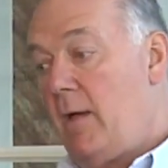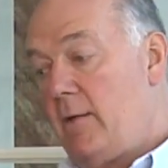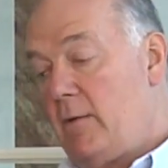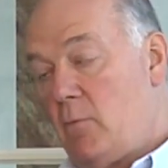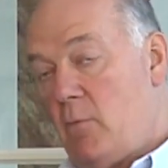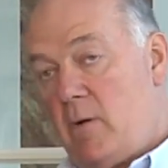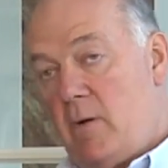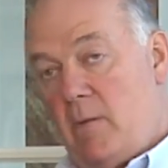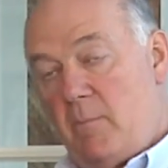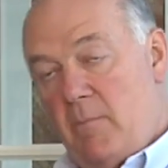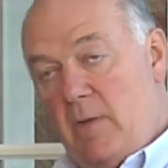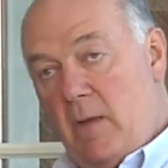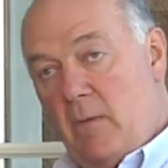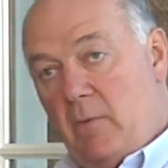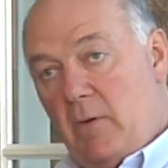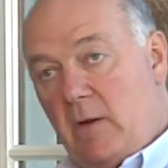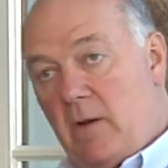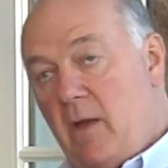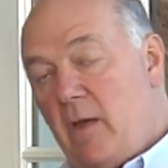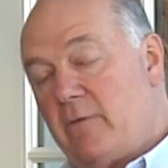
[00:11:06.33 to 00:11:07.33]
you want to be
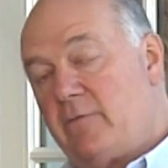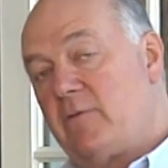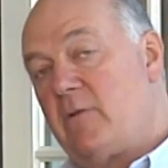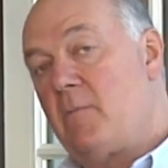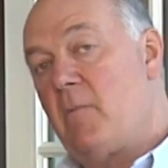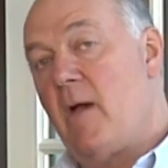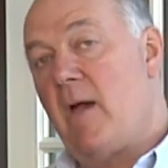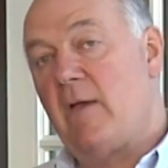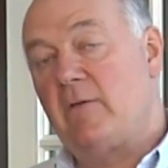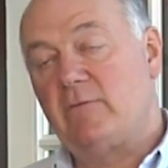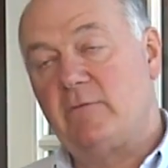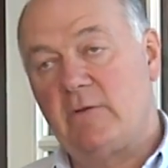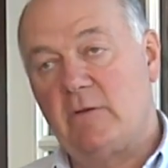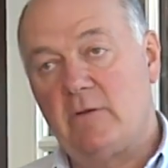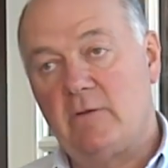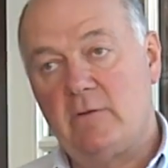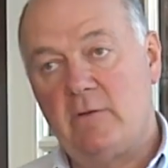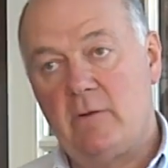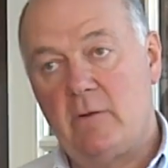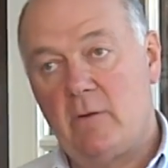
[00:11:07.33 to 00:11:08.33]
able to customize
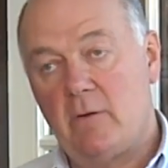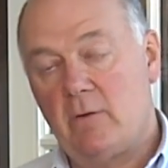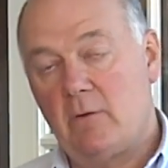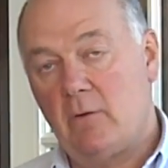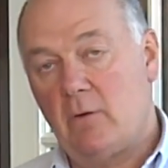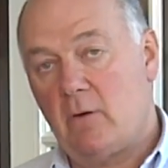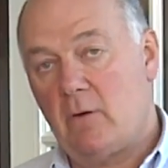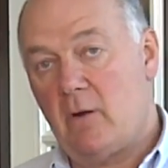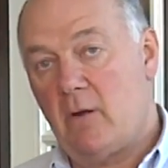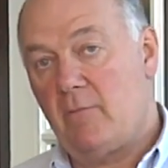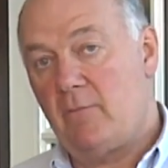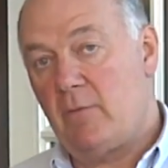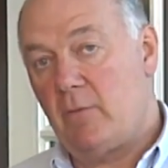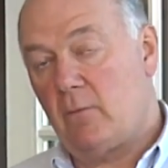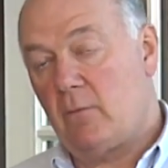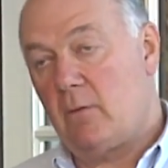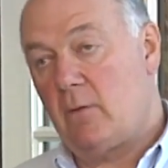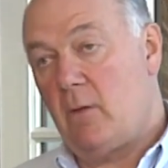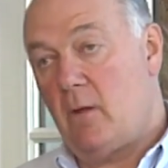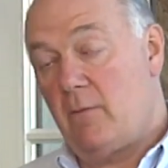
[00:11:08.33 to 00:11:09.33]
the interior look of
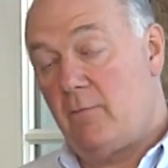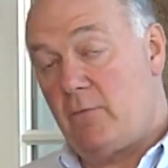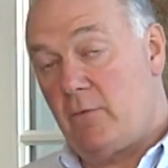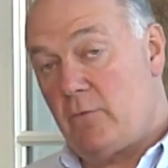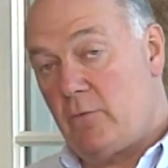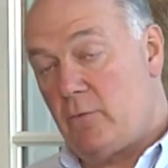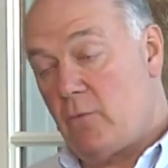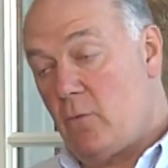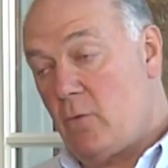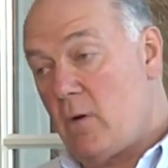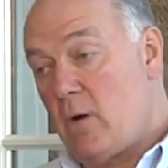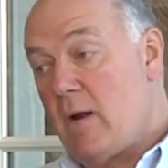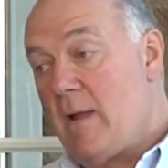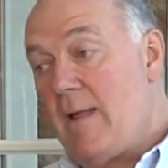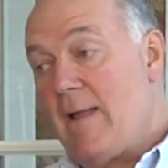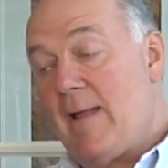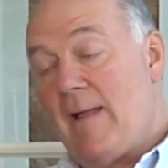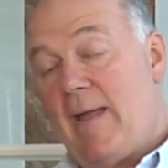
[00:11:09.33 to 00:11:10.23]
your door,